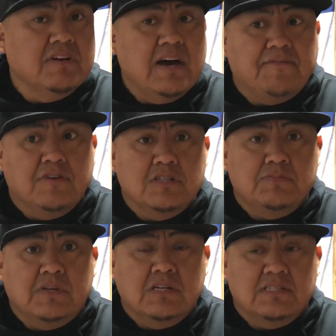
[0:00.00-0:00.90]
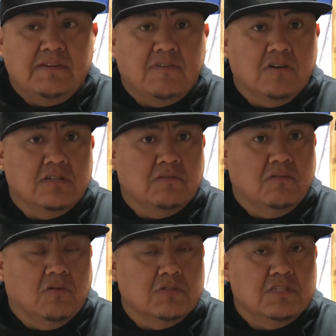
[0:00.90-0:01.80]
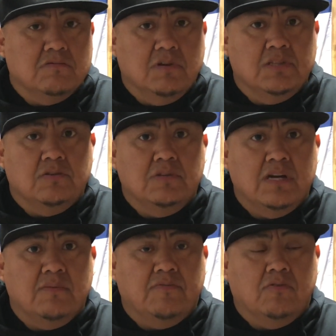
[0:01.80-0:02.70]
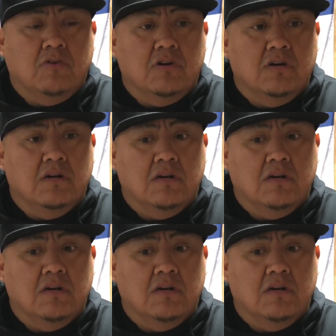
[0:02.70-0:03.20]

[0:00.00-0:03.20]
it at first because I've heard horses run through there before.